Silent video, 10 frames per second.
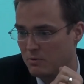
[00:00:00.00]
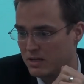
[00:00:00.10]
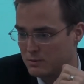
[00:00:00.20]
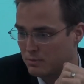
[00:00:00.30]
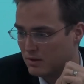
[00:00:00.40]

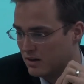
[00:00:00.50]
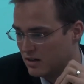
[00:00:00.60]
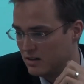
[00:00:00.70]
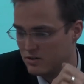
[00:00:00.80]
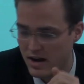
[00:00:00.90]
when it's
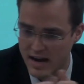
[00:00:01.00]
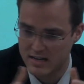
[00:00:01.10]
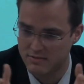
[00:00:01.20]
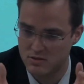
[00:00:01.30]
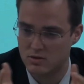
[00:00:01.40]
politically
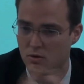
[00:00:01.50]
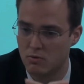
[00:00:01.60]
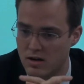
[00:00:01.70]
attractive, and so